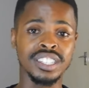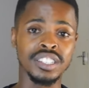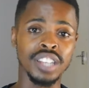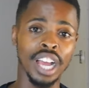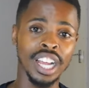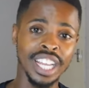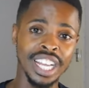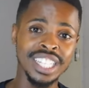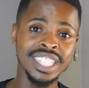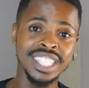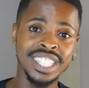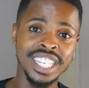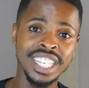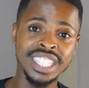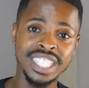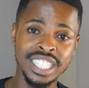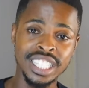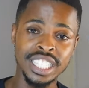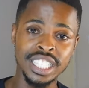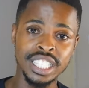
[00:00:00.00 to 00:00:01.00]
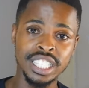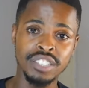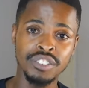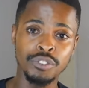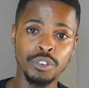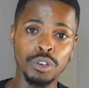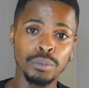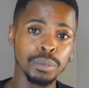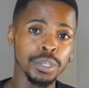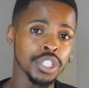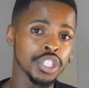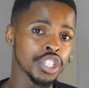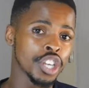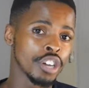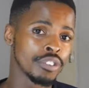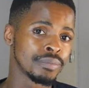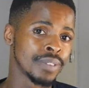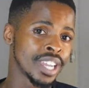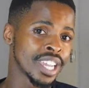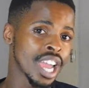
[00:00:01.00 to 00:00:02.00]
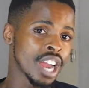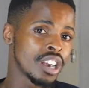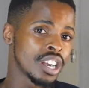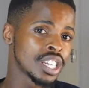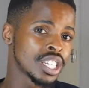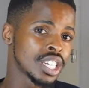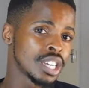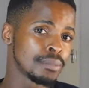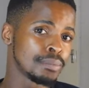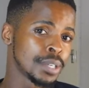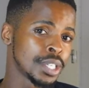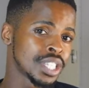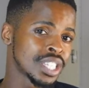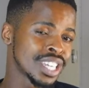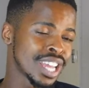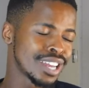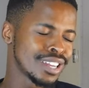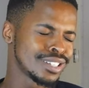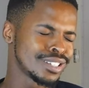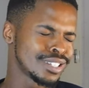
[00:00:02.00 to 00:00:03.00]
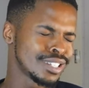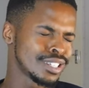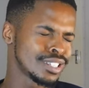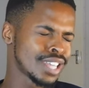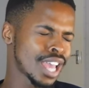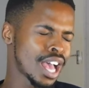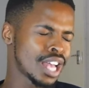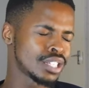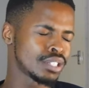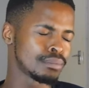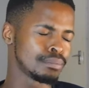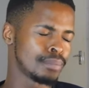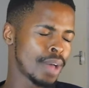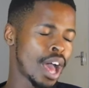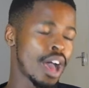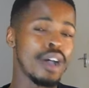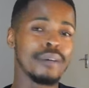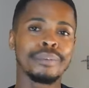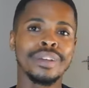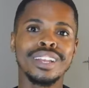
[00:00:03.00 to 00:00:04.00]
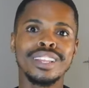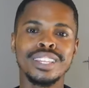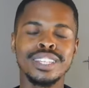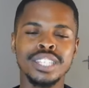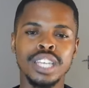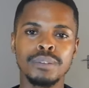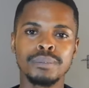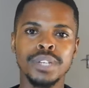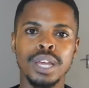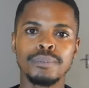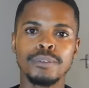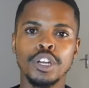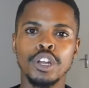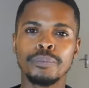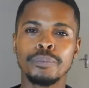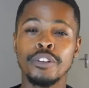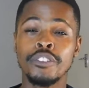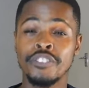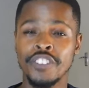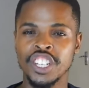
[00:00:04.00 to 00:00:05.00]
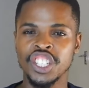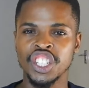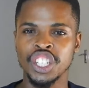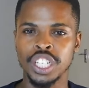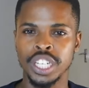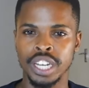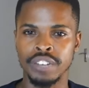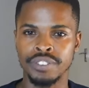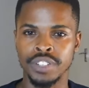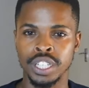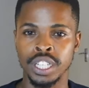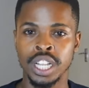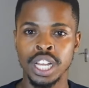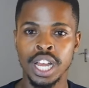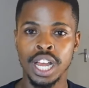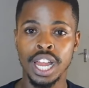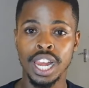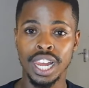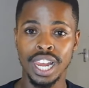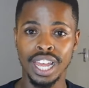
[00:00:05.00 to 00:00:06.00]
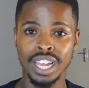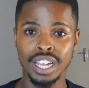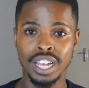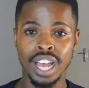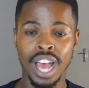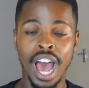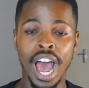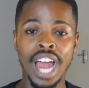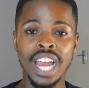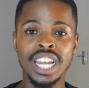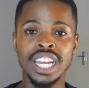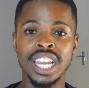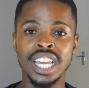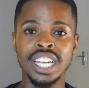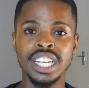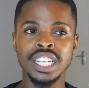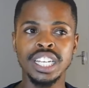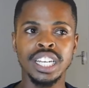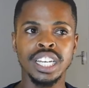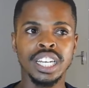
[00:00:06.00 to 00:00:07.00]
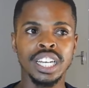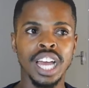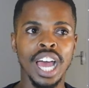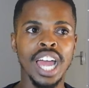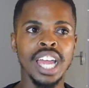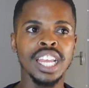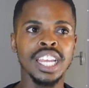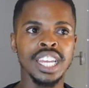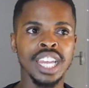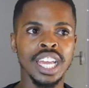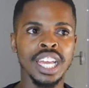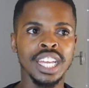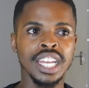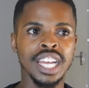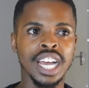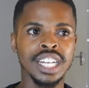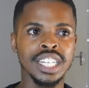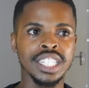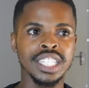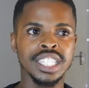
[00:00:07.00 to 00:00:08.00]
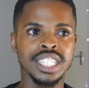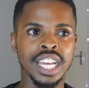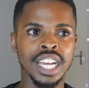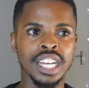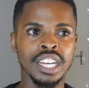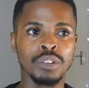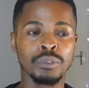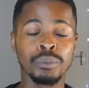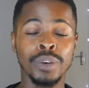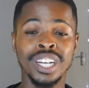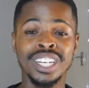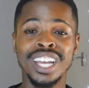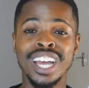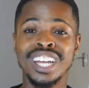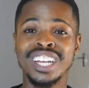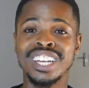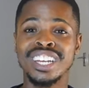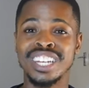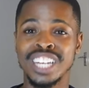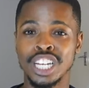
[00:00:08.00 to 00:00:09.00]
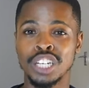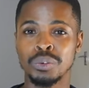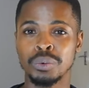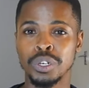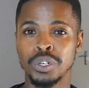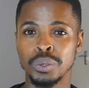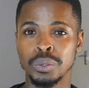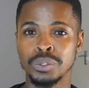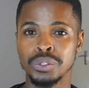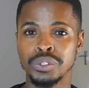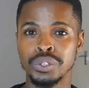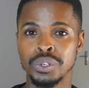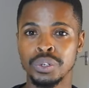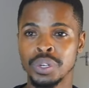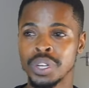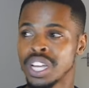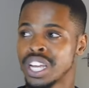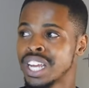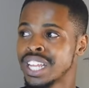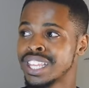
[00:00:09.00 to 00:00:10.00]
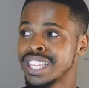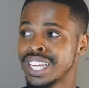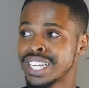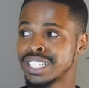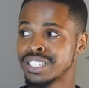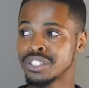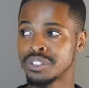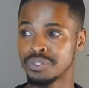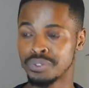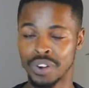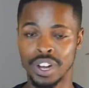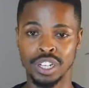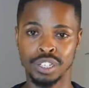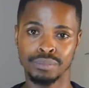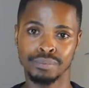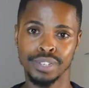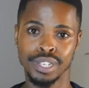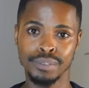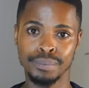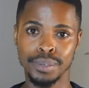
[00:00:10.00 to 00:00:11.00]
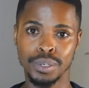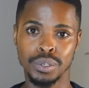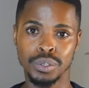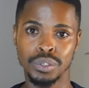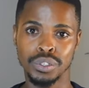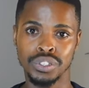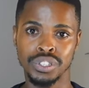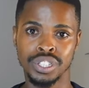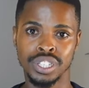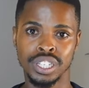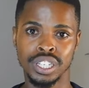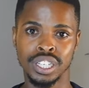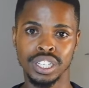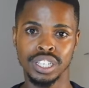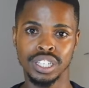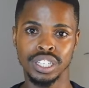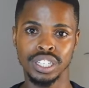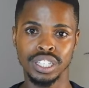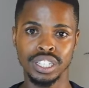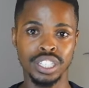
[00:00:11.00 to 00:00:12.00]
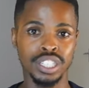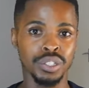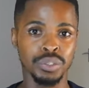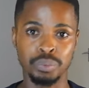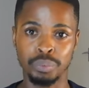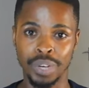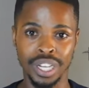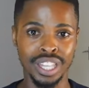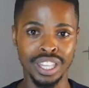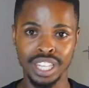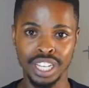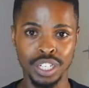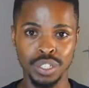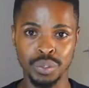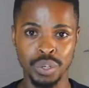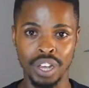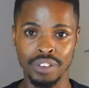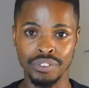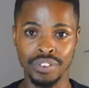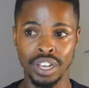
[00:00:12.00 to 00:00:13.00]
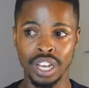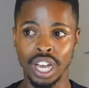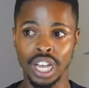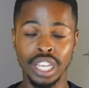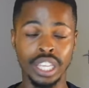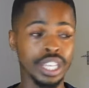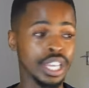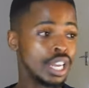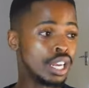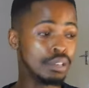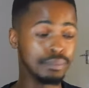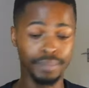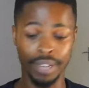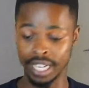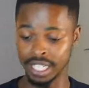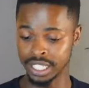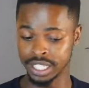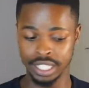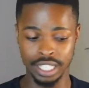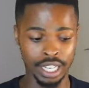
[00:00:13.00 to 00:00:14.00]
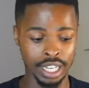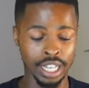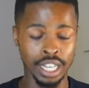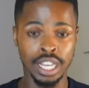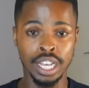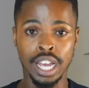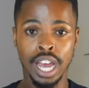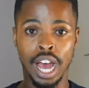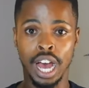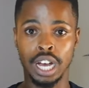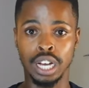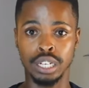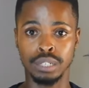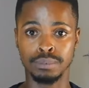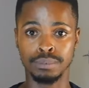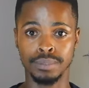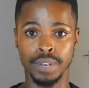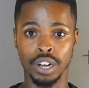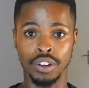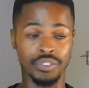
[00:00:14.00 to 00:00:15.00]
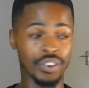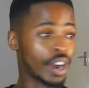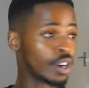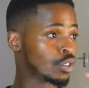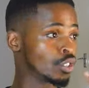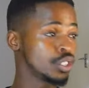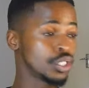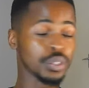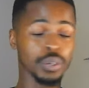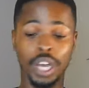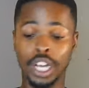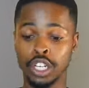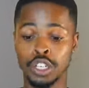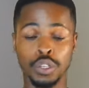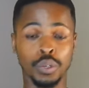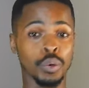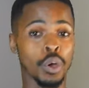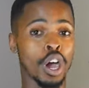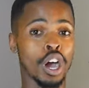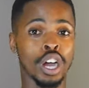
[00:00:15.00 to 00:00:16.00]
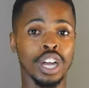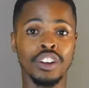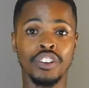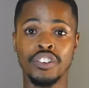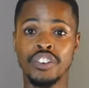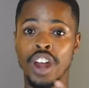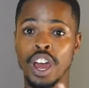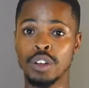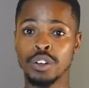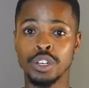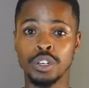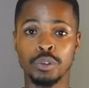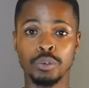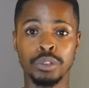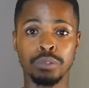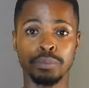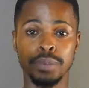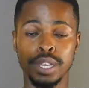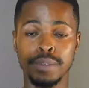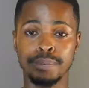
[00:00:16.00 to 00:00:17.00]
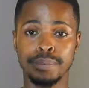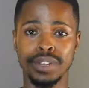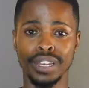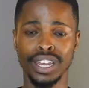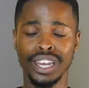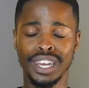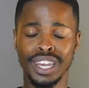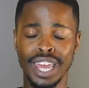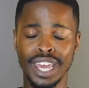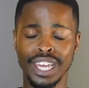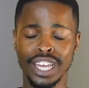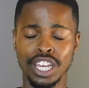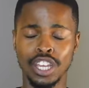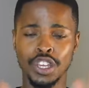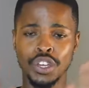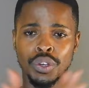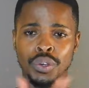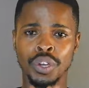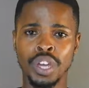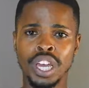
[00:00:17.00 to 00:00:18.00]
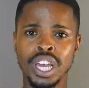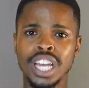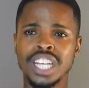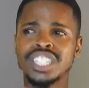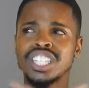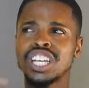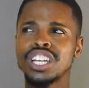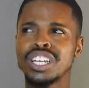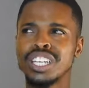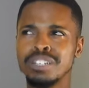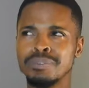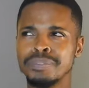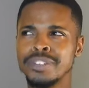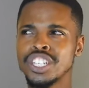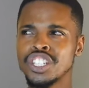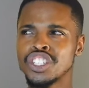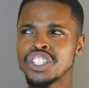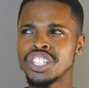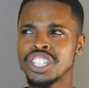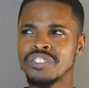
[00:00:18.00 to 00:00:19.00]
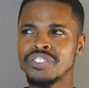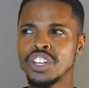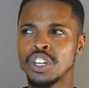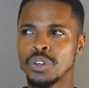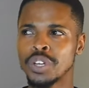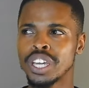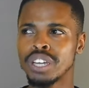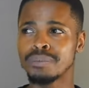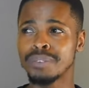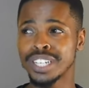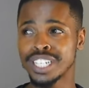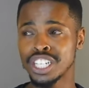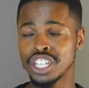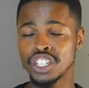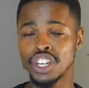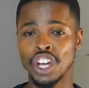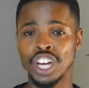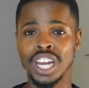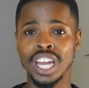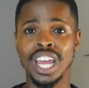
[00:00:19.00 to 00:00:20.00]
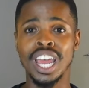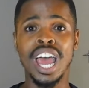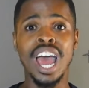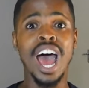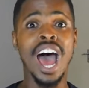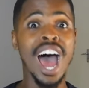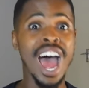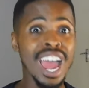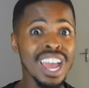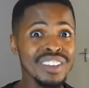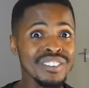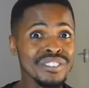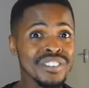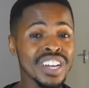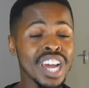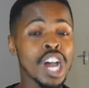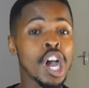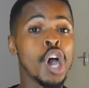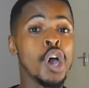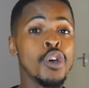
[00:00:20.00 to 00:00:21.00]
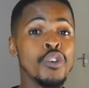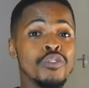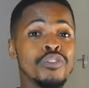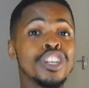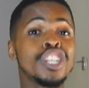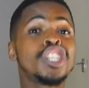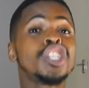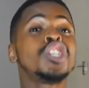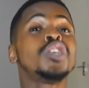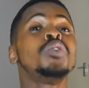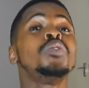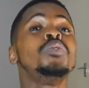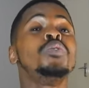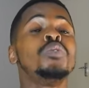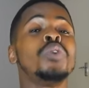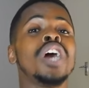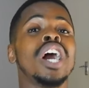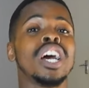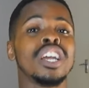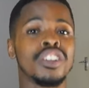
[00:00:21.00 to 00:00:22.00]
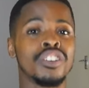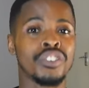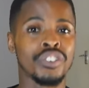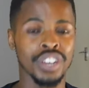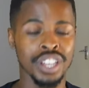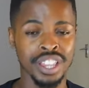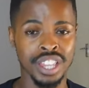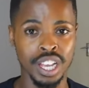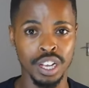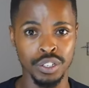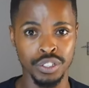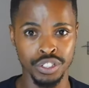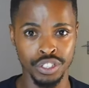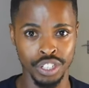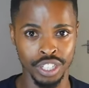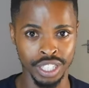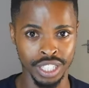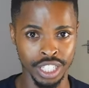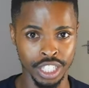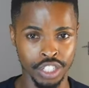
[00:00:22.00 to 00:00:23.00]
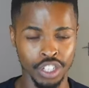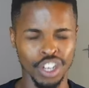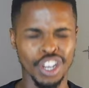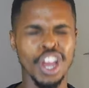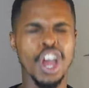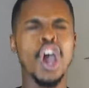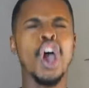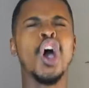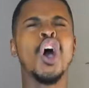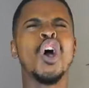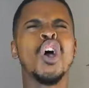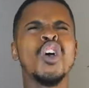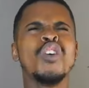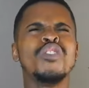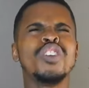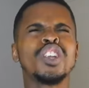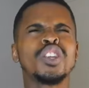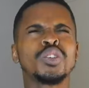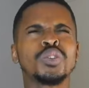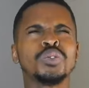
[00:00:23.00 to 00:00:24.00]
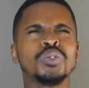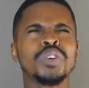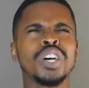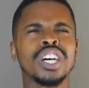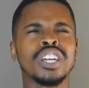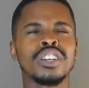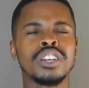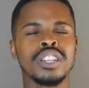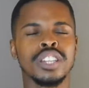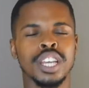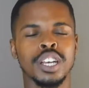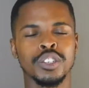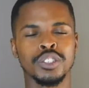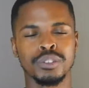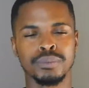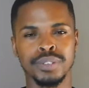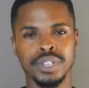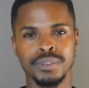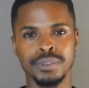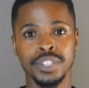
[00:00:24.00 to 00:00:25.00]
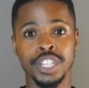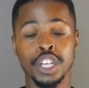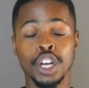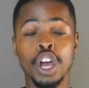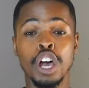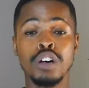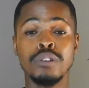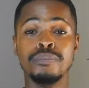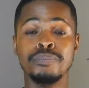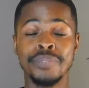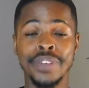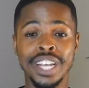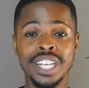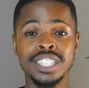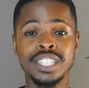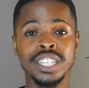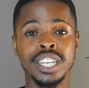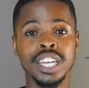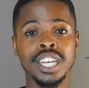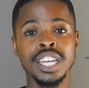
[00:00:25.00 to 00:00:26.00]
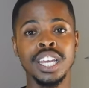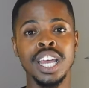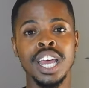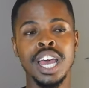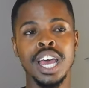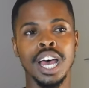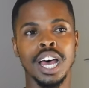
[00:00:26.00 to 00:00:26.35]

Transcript: I can't say it's easy for a person of my character, personality, yes, that, but at the same time, on a professional level, like I like understanding what kind of network also that is around me, because it's one thing to have a yellow Mensa around you and you are crowded with people liking you. It's like me just even looking at my TikTok, like I have over 200,000 on TikTok, over 200,000 people that are amazing.